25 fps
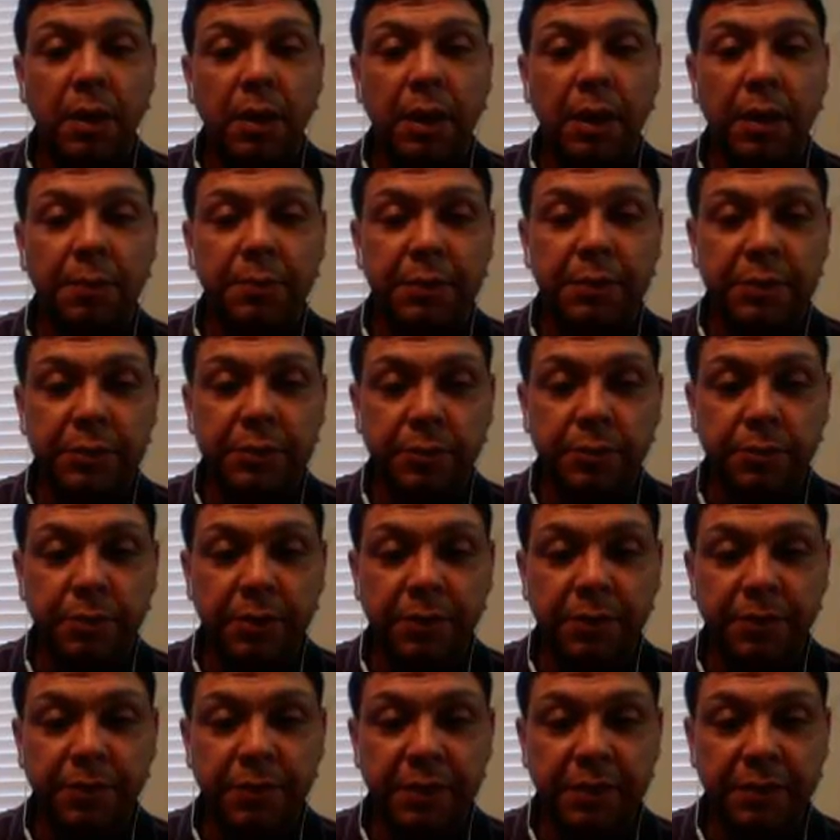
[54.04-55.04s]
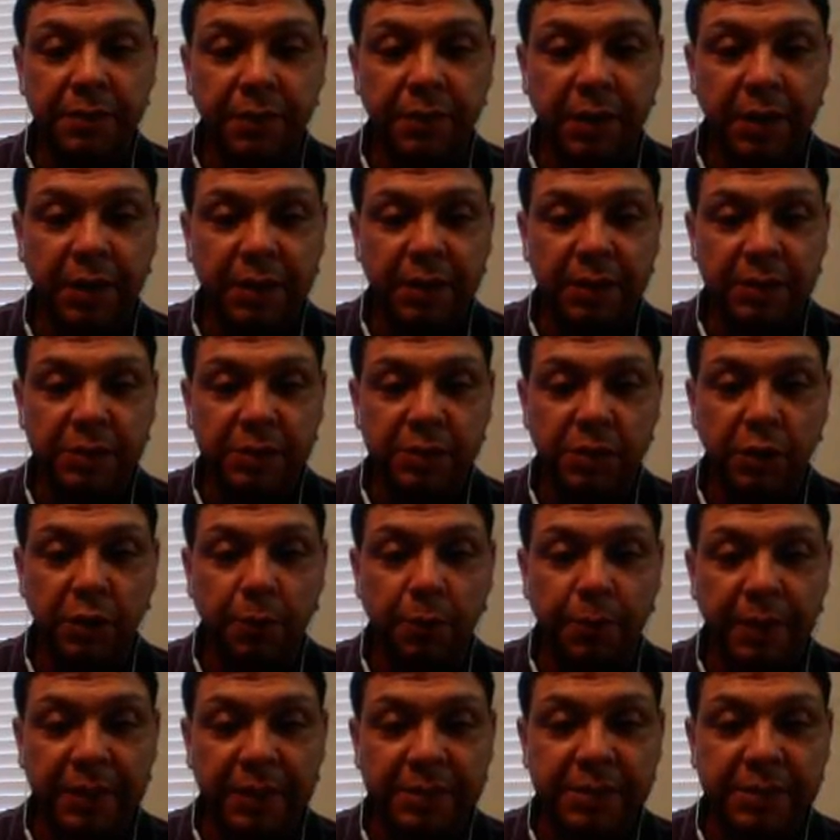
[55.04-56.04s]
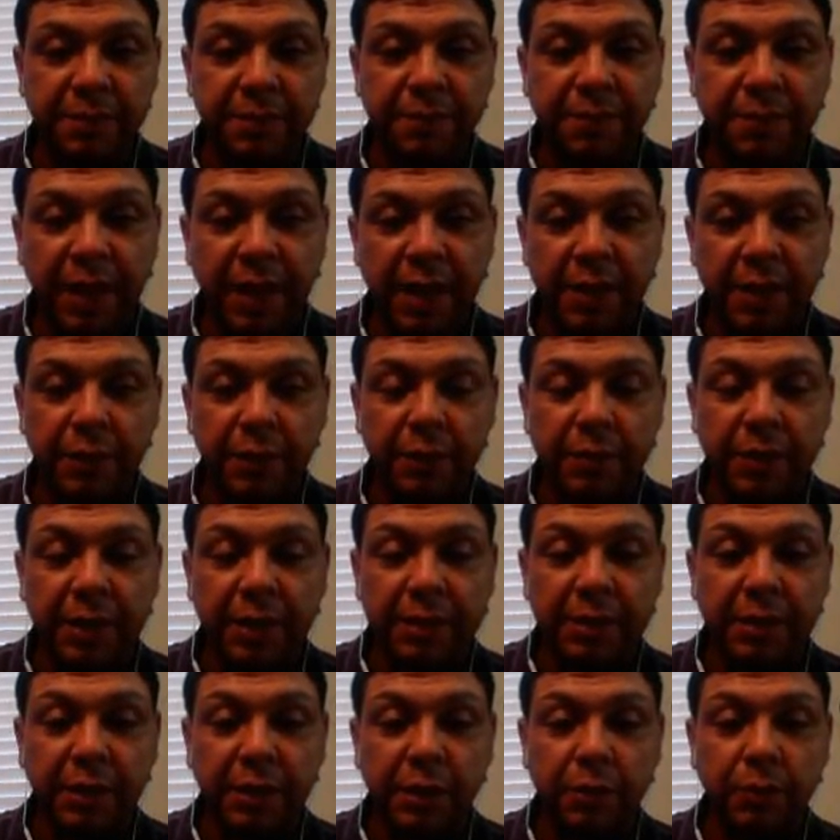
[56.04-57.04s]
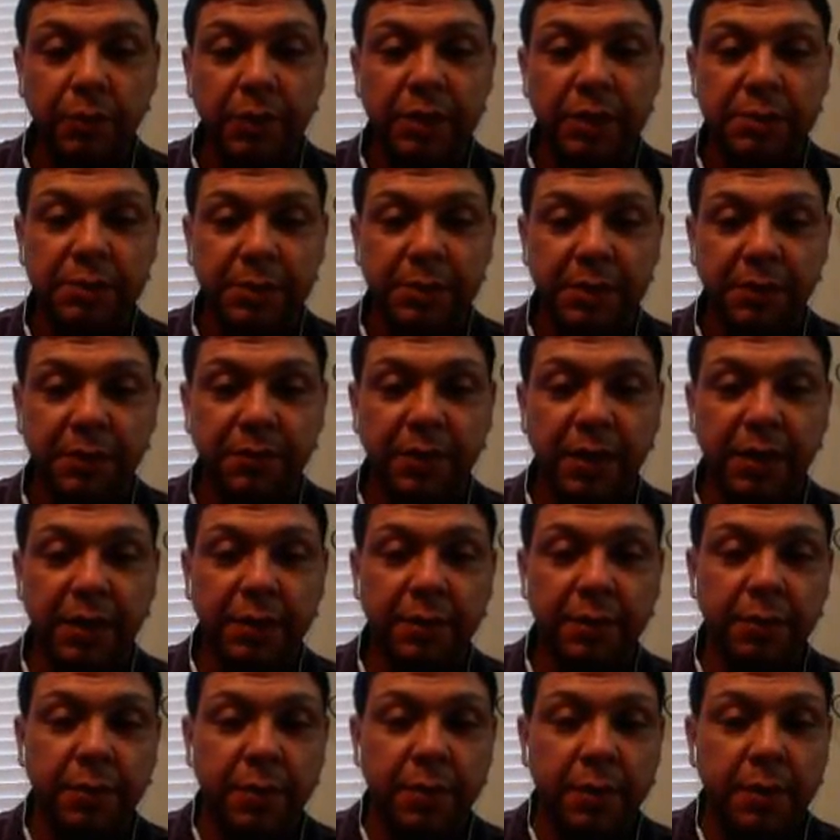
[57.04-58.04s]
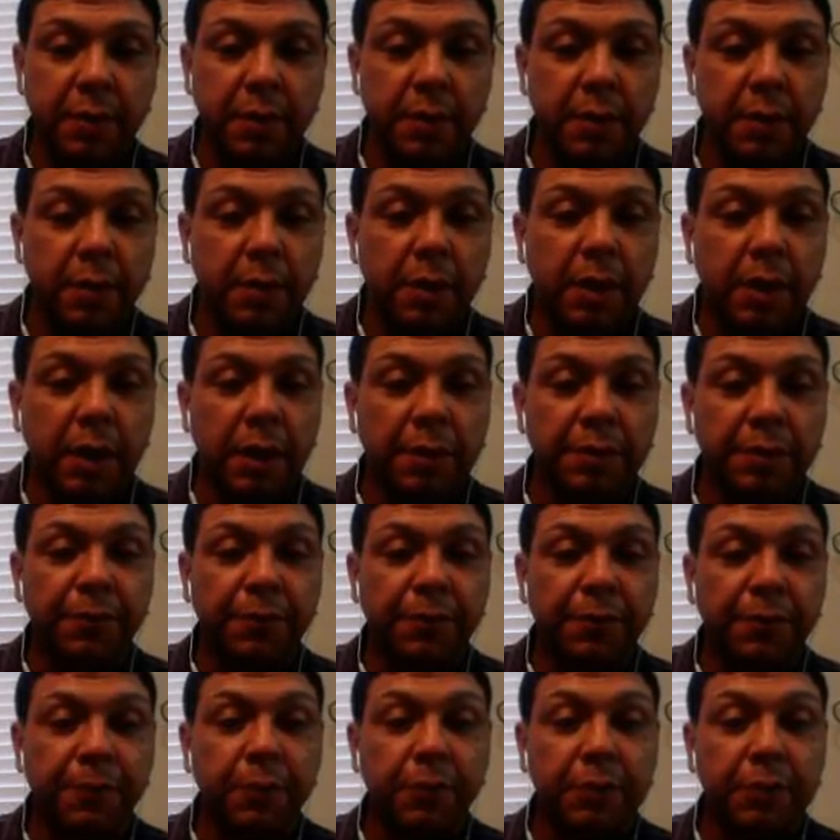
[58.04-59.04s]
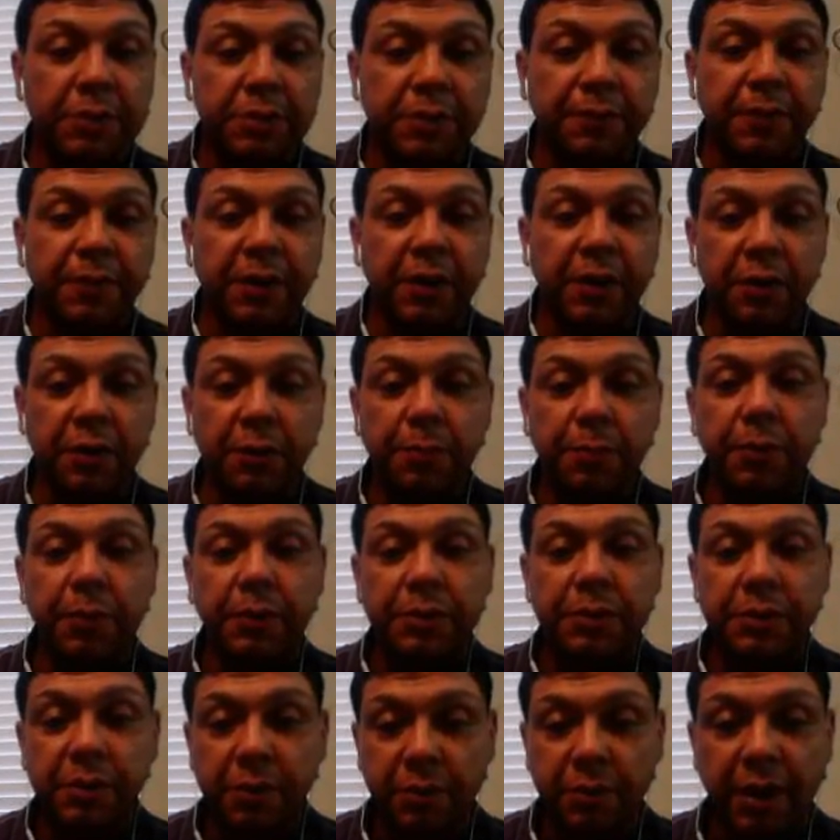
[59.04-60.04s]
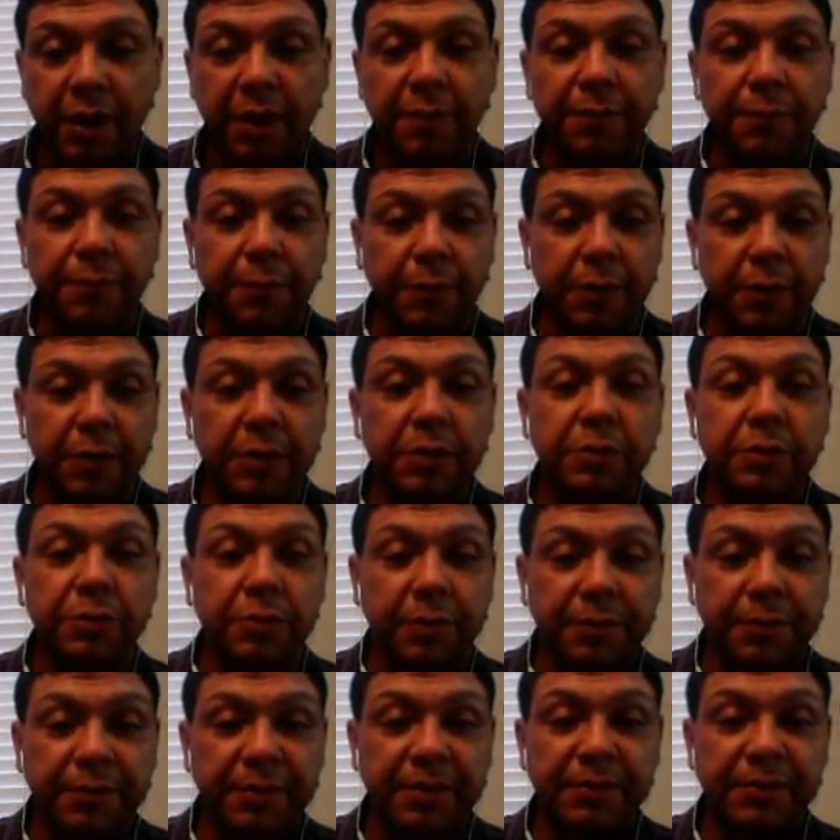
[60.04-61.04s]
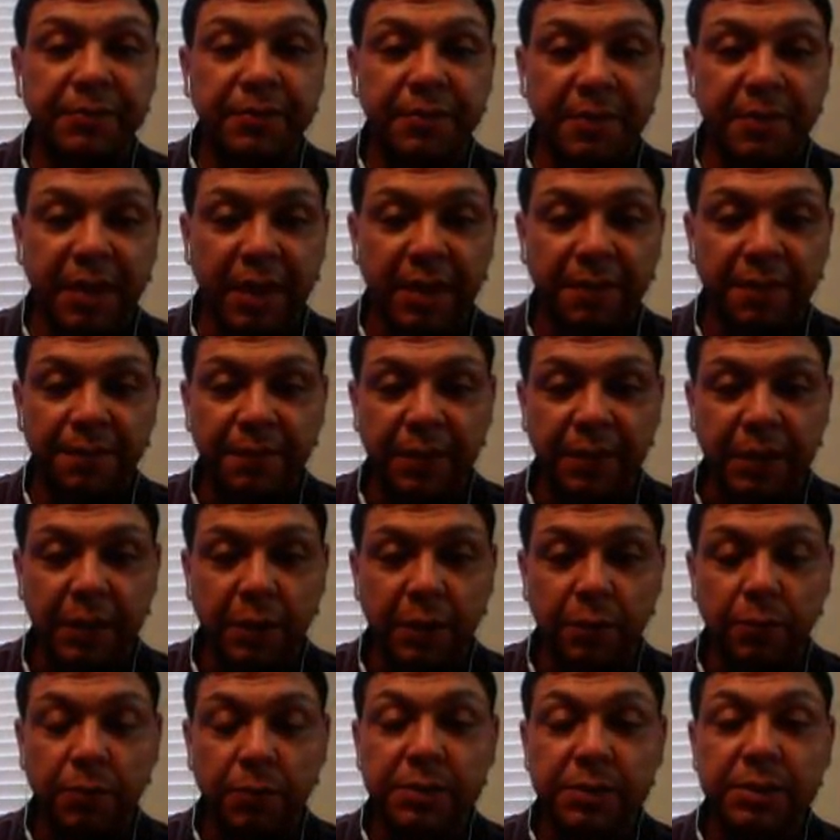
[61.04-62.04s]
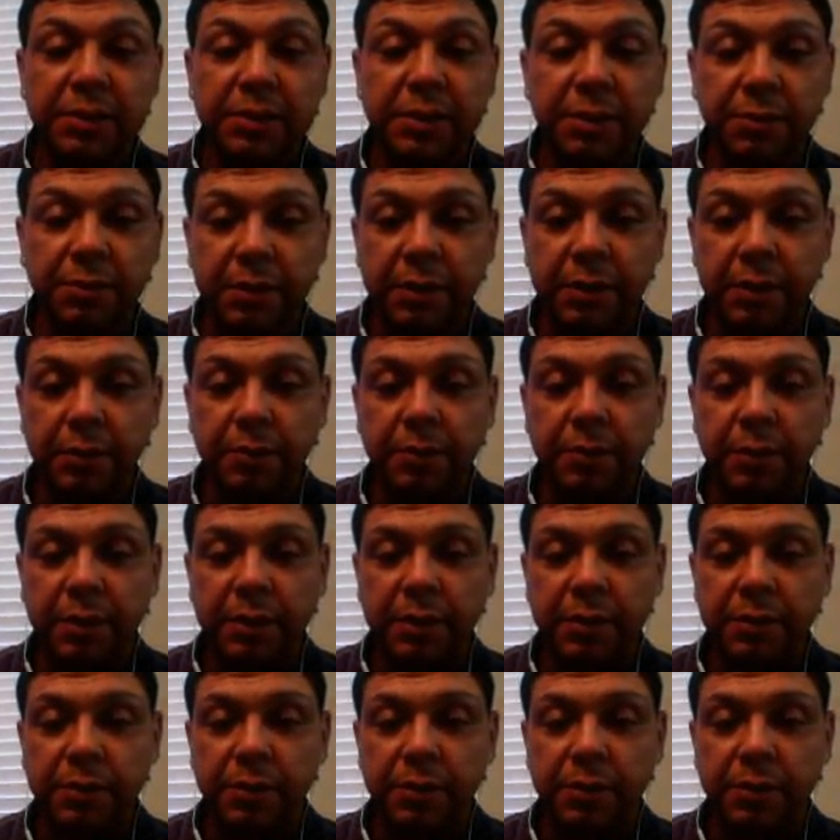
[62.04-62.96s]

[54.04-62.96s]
The derivative, right, the slope, that's the value, not the equation, but the value. Therefore, we wish to find all the points in the graph where the derivative of f equals 0. And